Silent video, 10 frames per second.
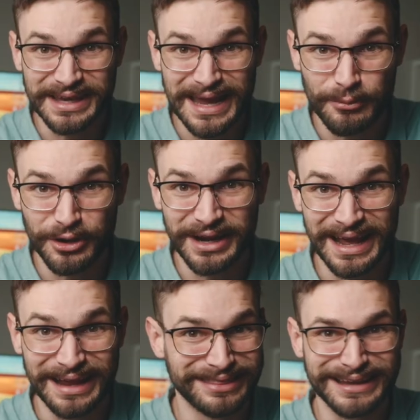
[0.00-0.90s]
camera in
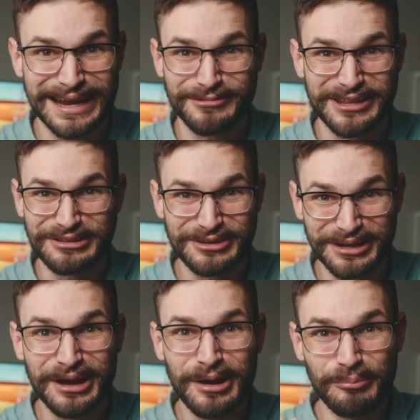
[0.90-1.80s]
hand, the camera that you
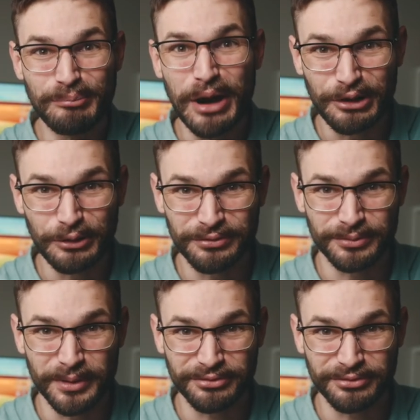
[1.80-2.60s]
can borrow from a